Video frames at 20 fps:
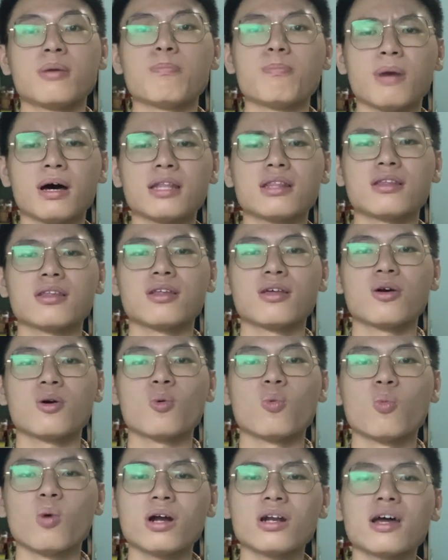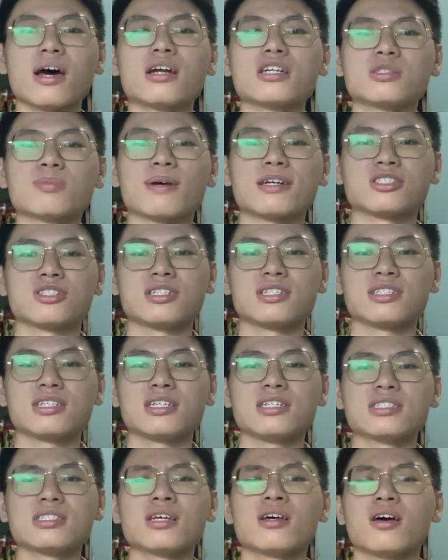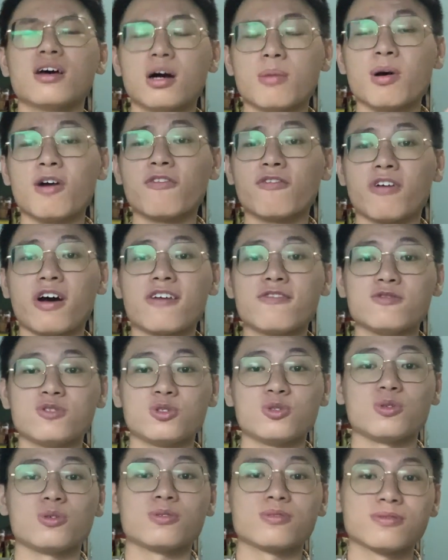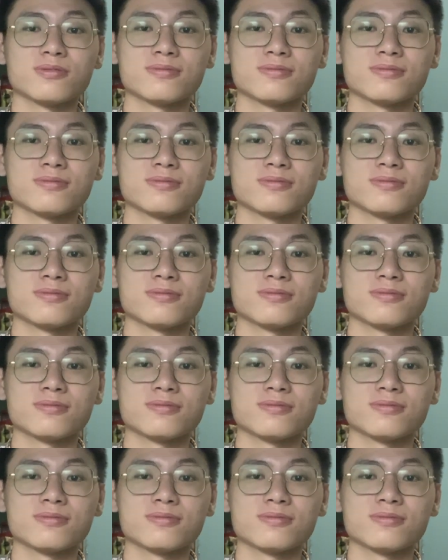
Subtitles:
But what are the specialties about 5G?